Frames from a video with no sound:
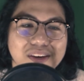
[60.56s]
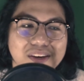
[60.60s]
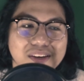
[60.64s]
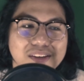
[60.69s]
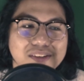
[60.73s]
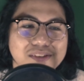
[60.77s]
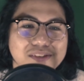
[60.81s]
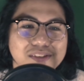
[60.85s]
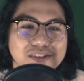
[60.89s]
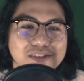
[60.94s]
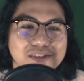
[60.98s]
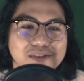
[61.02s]

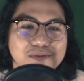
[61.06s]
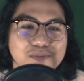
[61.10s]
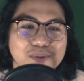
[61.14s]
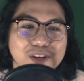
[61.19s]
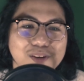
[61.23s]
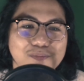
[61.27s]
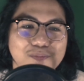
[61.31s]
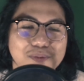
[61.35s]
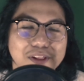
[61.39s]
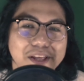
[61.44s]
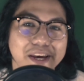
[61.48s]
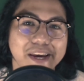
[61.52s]
It's just me
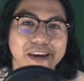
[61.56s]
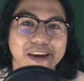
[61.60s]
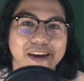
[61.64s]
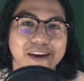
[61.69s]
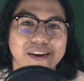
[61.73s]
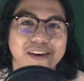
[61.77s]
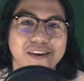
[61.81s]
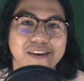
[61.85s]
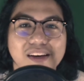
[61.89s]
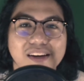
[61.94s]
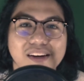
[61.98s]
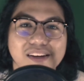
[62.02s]
playing,
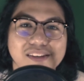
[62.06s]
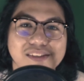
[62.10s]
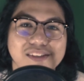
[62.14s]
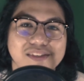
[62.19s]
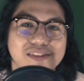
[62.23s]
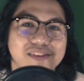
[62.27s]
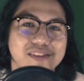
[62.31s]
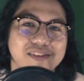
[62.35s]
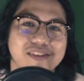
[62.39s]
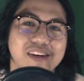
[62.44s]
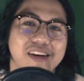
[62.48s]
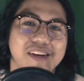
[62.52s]
and I just
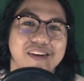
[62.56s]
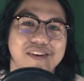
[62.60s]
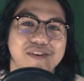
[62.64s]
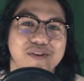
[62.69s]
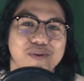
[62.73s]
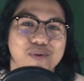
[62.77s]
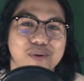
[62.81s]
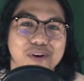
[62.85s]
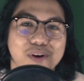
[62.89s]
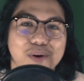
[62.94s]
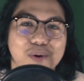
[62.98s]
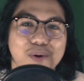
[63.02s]
decided
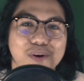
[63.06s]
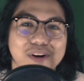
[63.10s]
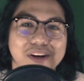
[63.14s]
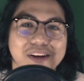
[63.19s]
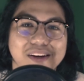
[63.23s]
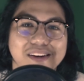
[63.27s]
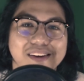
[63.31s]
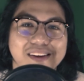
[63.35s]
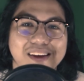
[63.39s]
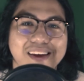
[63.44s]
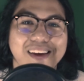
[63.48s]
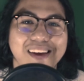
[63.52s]
to record it.